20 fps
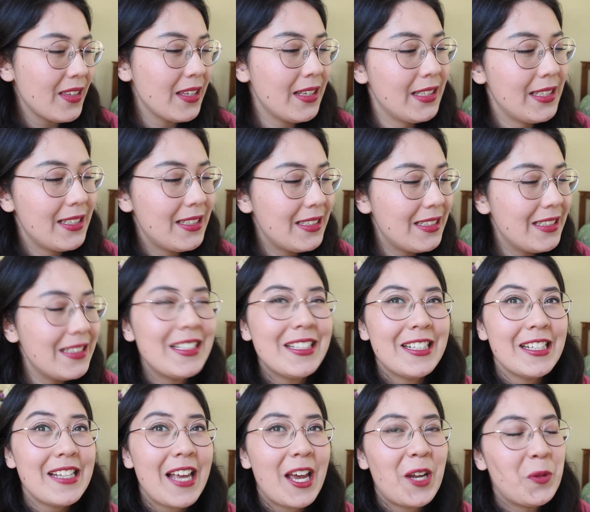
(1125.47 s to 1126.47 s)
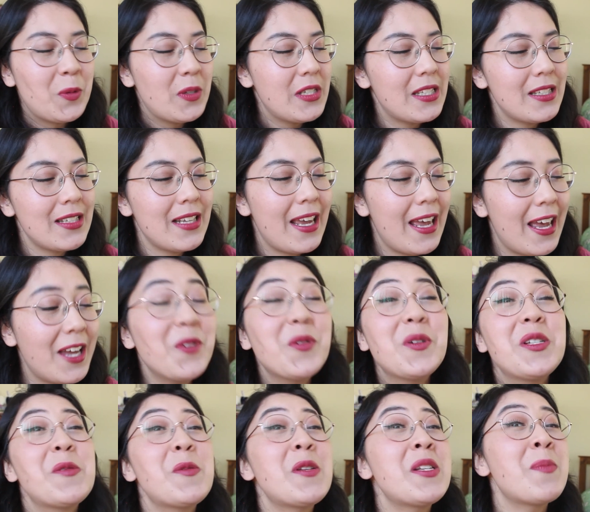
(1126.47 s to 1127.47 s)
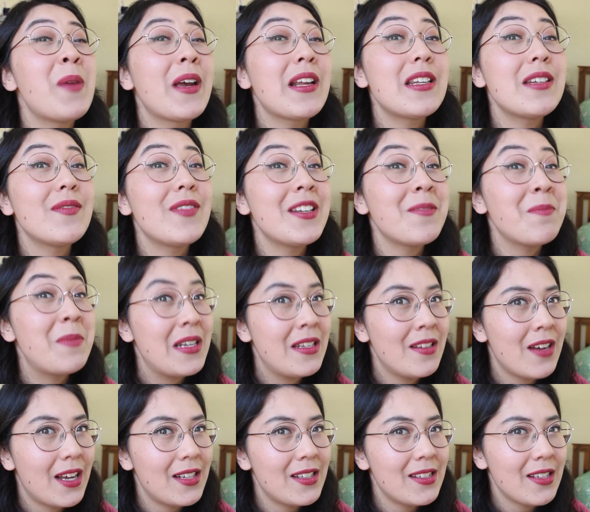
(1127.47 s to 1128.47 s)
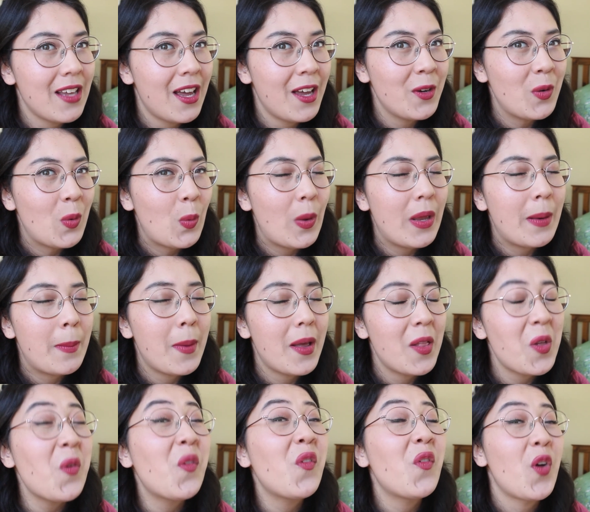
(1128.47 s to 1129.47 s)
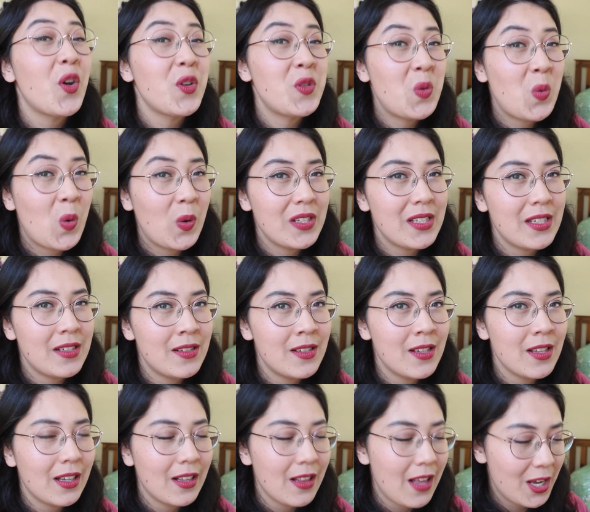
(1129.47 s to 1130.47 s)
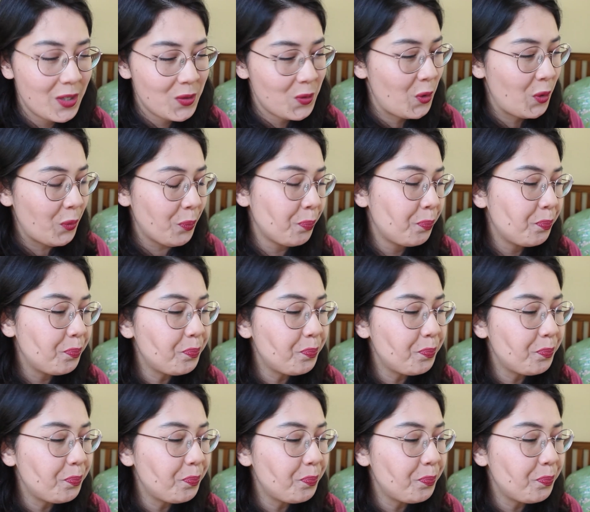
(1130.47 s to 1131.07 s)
This is Edward's perspective in Midnight Sun when Bella first walks into the classroom.